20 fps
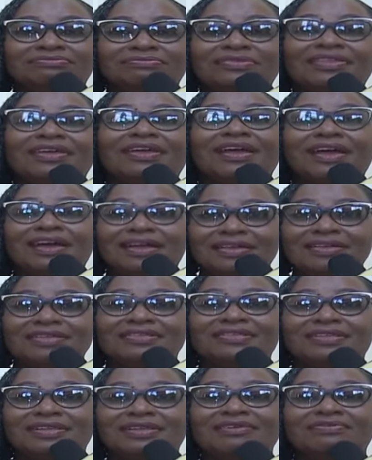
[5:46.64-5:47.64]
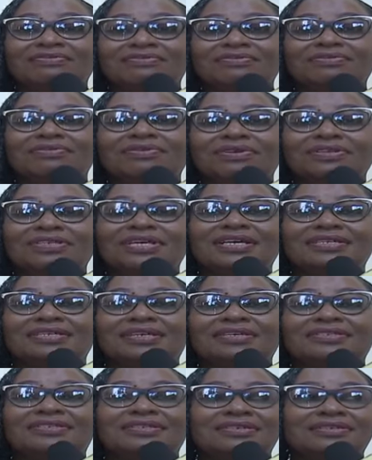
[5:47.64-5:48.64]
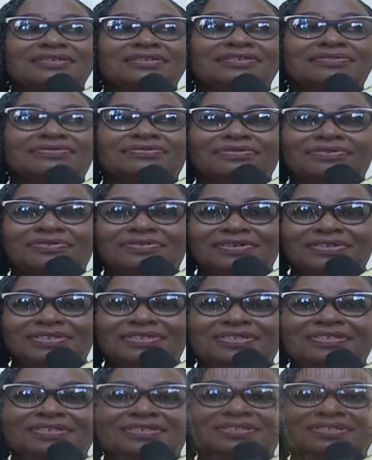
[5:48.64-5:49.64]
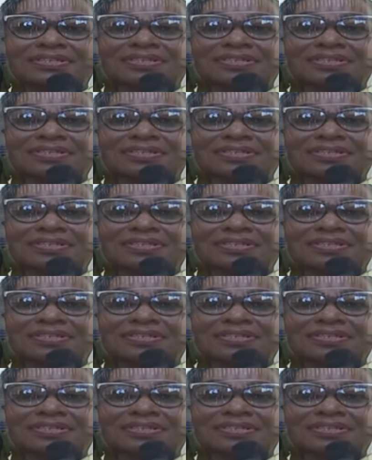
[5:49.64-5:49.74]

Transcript: the highest level God has attained for it.